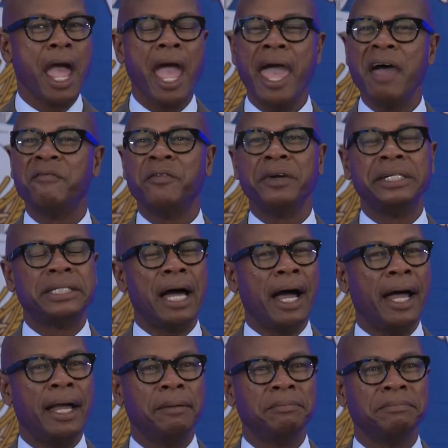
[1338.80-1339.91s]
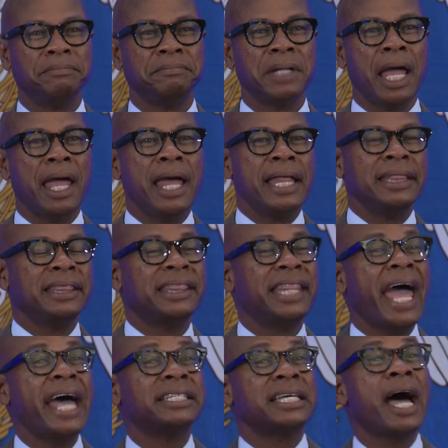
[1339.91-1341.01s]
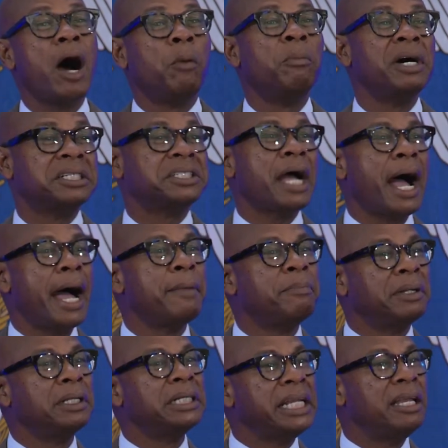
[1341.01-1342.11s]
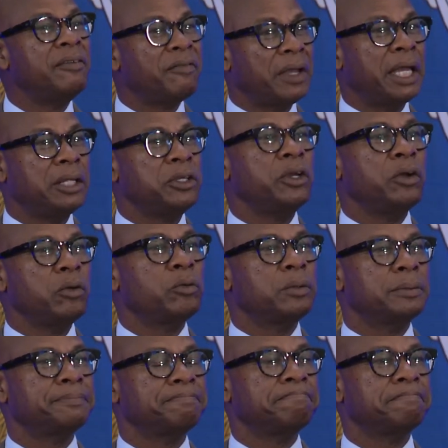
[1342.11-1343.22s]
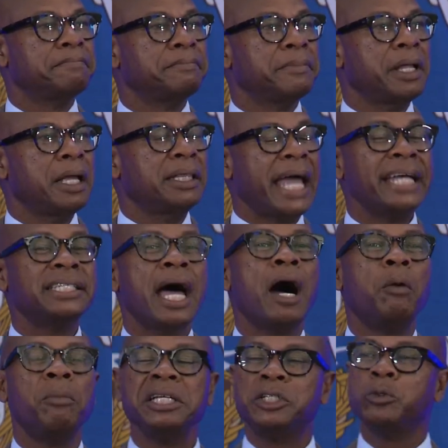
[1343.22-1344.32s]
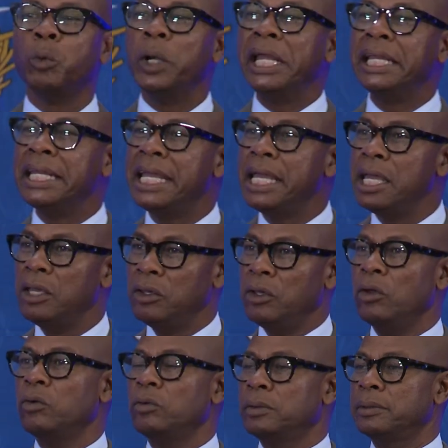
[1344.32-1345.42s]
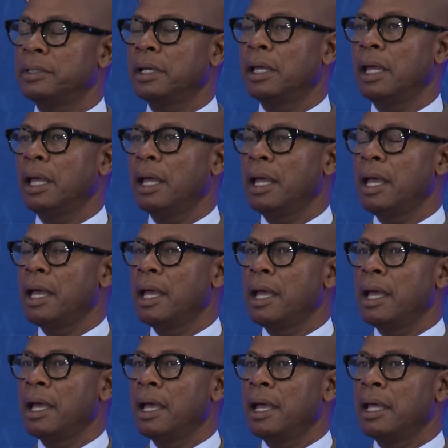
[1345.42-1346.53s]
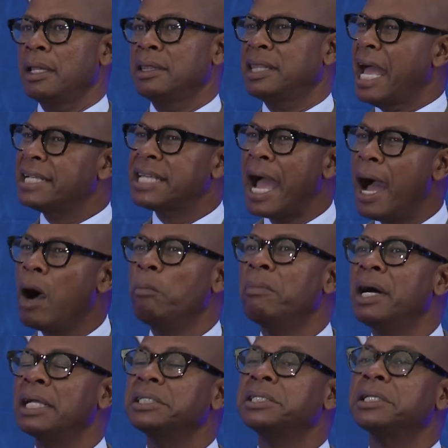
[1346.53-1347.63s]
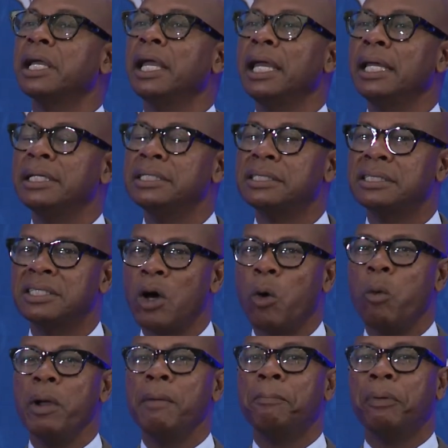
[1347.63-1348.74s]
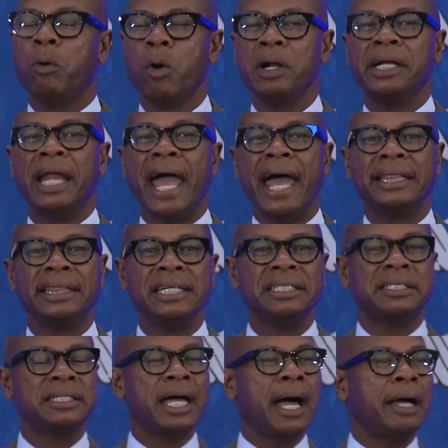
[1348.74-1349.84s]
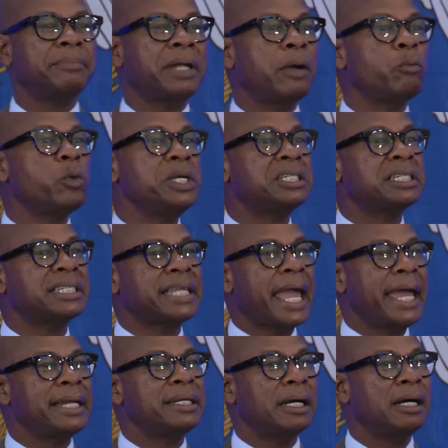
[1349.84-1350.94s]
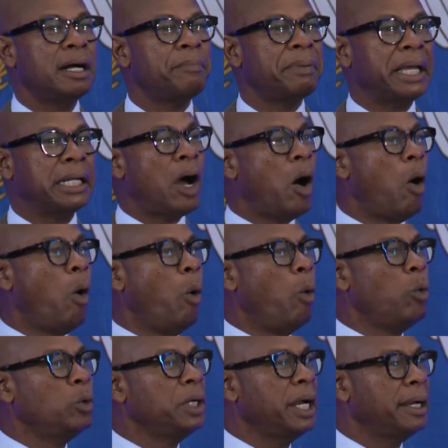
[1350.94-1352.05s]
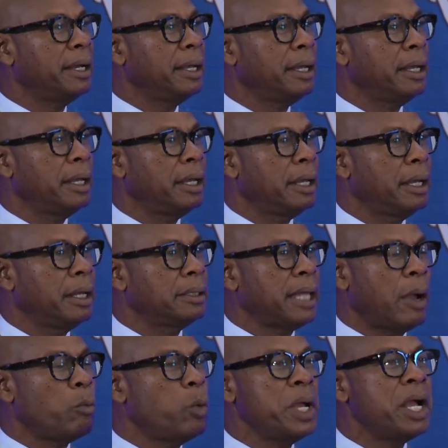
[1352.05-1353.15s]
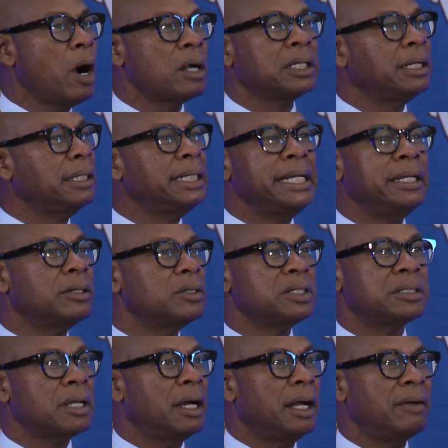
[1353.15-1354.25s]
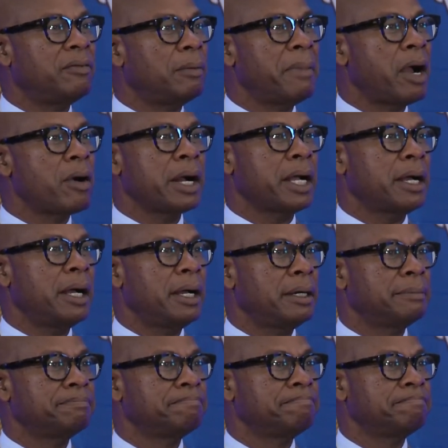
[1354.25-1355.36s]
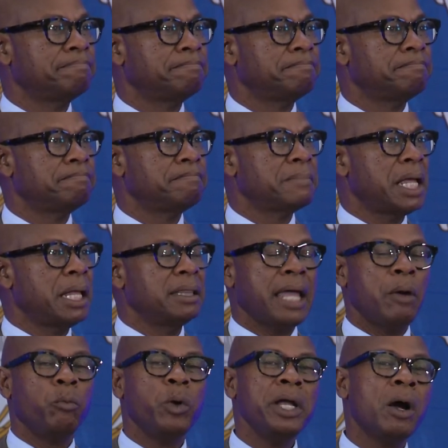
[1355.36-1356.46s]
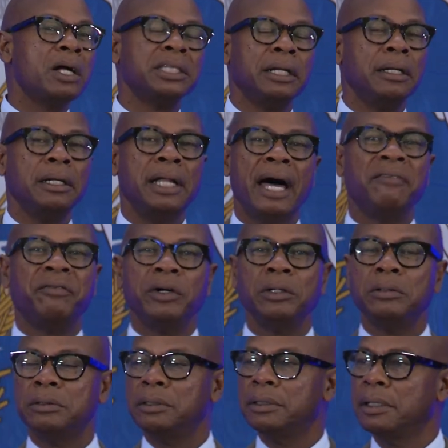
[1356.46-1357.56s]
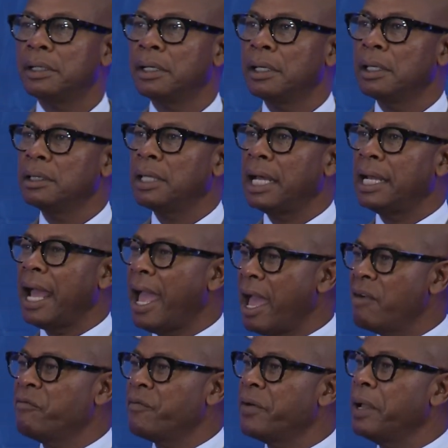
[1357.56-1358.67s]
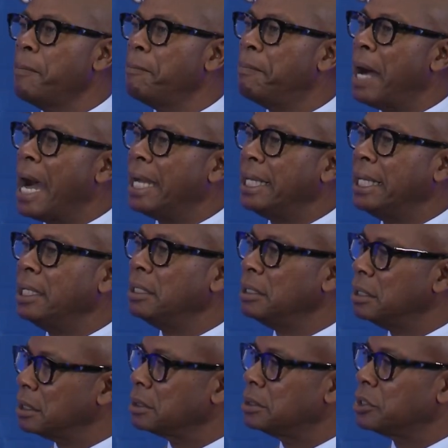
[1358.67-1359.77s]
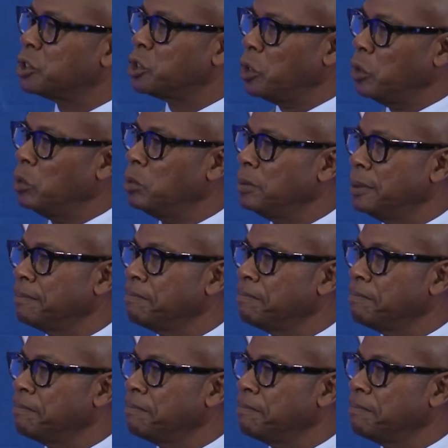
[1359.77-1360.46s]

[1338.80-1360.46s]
Every time. That's how much I believe in you. That's how much we need you. That's how much it is so important at this time that we stand up and own that we are the leaders of America, that we are the level that everybody looks to.